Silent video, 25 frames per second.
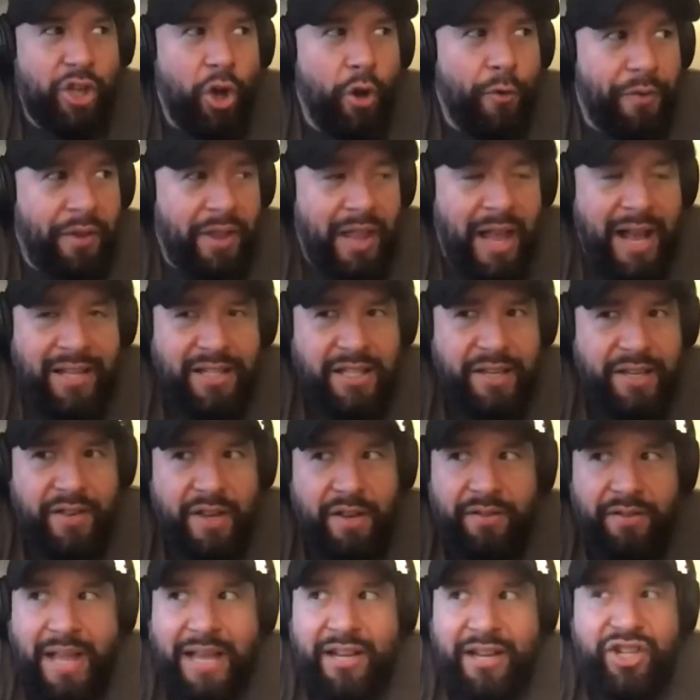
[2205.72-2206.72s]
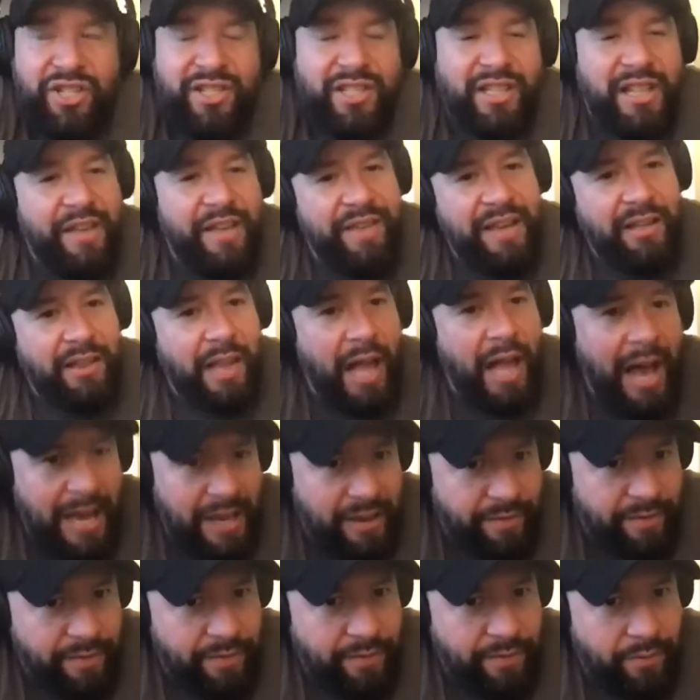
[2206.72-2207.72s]
philosophy of like just living
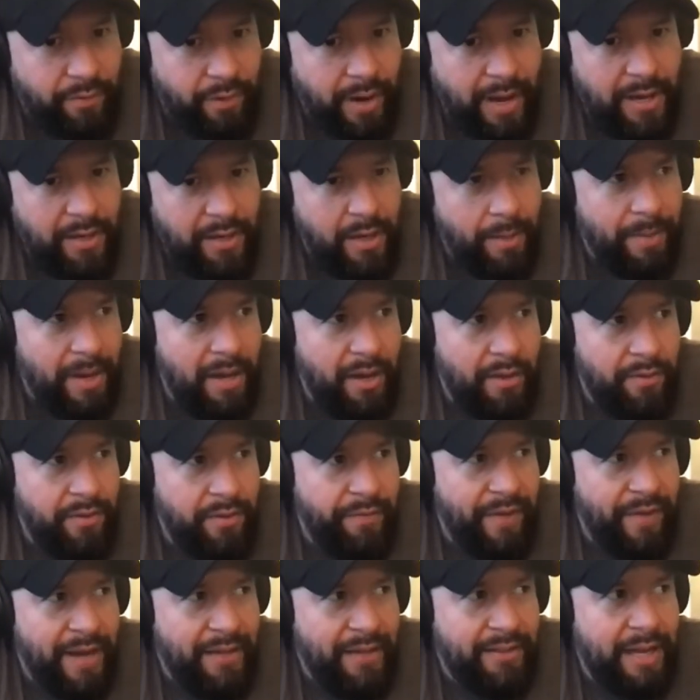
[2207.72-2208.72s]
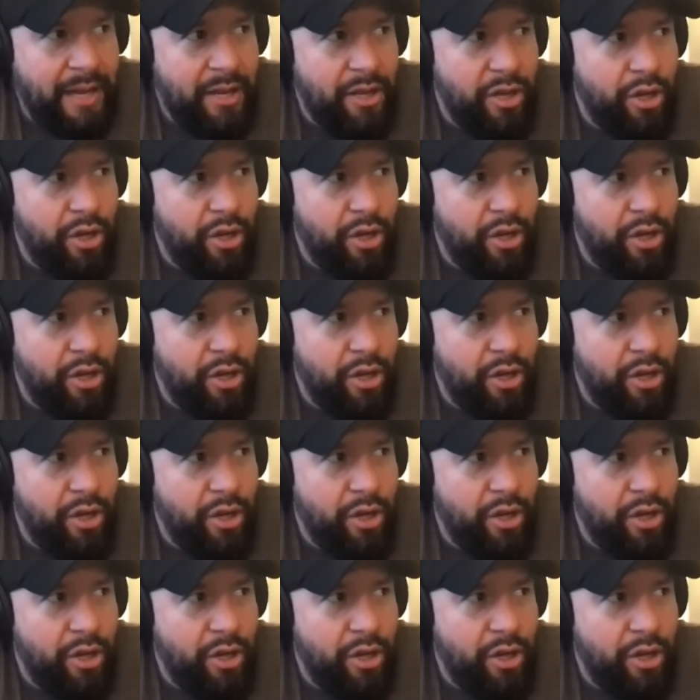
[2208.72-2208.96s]
life, right? About the fact that, you